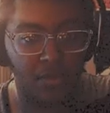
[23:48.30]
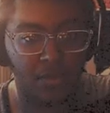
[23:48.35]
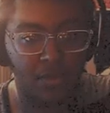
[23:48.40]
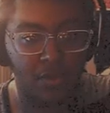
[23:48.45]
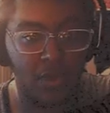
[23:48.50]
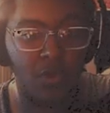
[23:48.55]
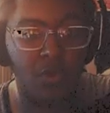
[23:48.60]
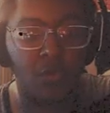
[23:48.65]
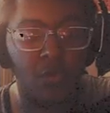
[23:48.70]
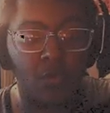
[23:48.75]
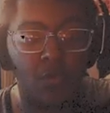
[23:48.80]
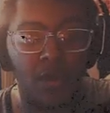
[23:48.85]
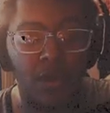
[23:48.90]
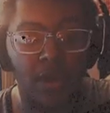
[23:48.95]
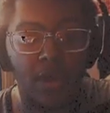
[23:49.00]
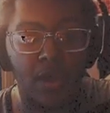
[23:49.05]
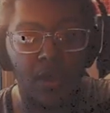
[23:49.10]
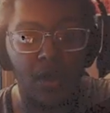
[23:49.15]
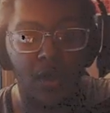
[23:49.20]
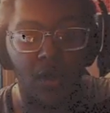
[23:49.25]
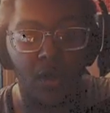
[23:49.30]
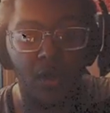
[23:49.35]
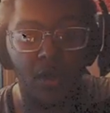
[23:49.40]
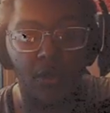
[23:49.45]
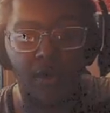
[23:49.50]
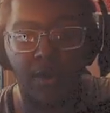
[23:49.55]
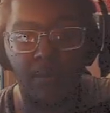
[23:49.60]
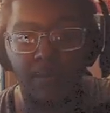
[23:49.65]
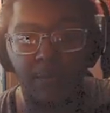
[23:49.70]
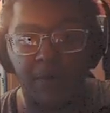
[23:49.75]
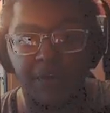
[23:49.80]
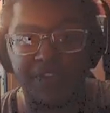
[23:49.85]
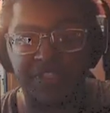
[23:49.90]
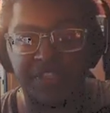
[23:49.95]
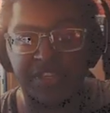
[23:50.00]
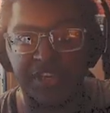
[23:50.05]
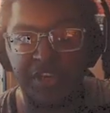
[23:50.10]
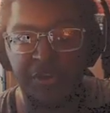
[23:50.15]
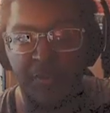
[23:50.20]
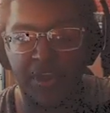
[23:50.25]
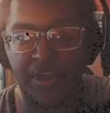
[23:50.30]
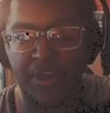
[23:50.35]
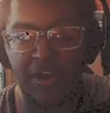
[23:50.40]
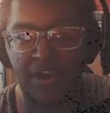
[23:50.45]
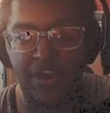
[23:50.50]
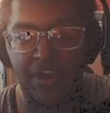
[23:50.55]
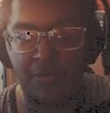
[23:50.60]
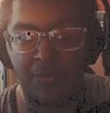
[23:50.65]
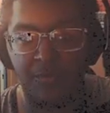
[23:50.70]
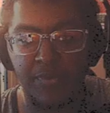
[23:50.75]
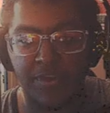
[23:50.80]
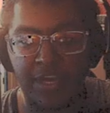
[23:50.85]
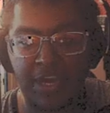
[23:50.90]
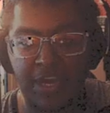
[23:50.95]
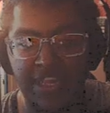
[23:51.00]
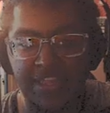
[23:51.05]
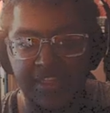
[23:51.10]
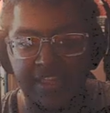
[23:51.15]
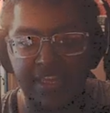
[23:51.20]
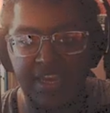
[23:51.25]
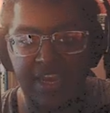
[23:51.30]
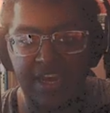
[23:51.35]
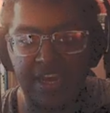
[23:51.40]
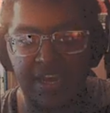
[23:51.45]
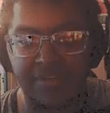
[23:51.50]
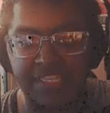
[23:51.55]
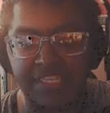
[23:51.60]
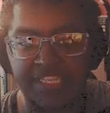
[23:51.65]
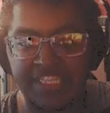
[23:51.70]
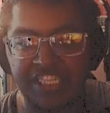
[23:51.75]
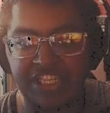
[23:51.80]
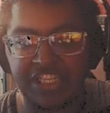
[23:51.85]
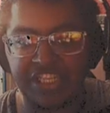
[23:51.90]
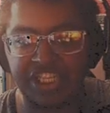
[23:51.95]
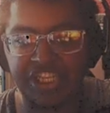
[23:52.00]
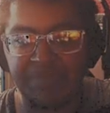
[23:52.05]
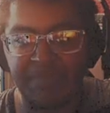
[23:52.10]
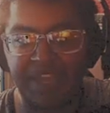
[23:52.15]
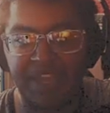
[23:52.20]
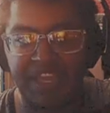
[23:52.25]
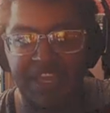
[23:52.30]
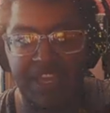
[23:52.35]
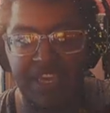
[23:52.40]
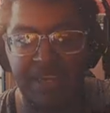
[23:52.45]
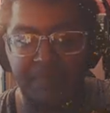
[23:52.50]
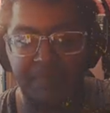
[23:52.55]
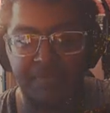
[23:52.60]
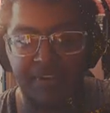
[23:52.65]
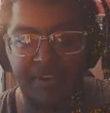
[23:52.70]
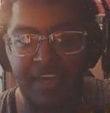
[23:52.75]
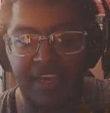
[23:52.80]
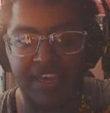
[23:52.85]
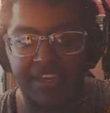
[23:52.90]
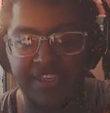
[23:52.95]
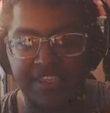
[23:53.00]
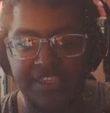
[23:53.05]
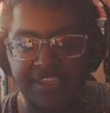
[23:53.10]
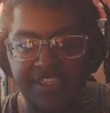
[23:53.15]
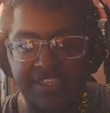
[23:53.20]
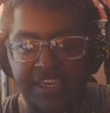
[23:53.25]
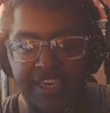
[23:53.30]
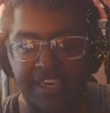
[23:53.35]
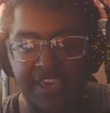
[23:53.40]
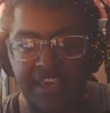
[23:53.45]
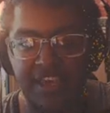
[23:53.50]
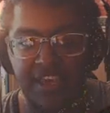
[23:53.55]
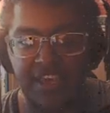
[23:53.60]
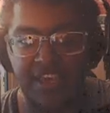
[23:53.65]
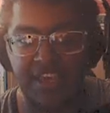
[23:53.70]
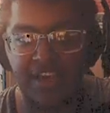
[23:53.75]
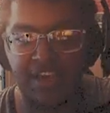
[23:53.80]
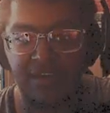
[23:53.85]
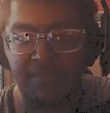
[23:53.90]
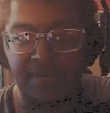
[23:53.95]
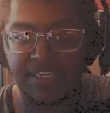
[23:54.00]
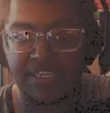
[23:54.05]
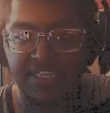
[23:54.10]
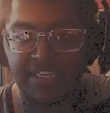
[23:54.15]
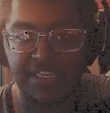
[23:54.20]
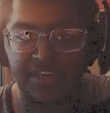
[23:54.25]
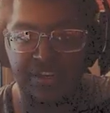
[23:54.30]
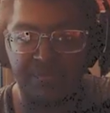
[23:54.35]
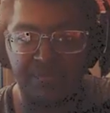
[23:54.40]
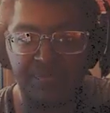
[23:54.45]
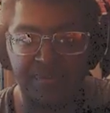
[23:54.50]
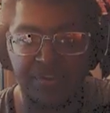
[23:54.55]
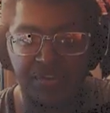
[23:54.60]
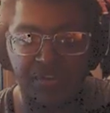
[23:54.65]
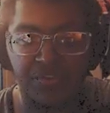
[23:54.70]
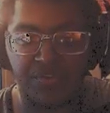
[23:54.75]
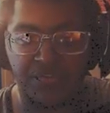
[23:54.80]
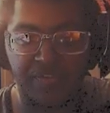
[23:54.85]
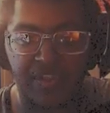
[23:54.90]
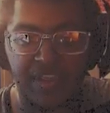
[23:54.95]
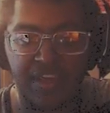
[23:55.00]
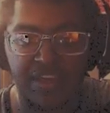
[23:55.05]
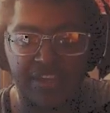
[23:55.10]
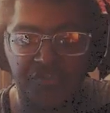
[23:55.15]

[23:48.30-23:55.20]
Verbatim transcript: Oh. Alright, mites, here we are. We got the uh, decision-making place. Um, I see a little bit over there.